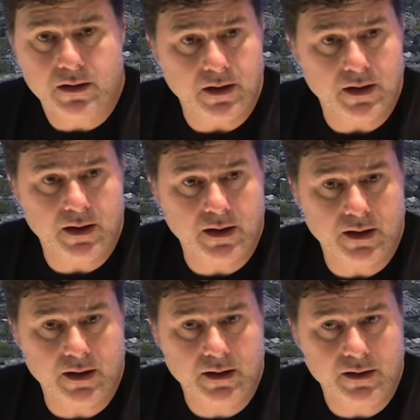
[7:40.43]

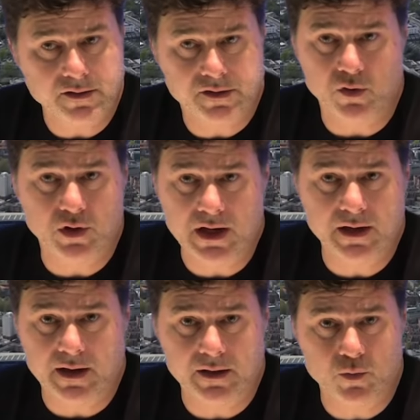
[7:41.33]
it's so
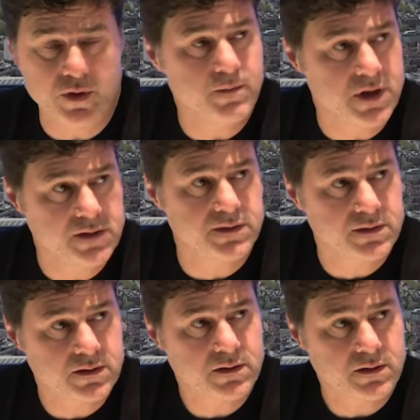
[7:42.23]
clear that we miss,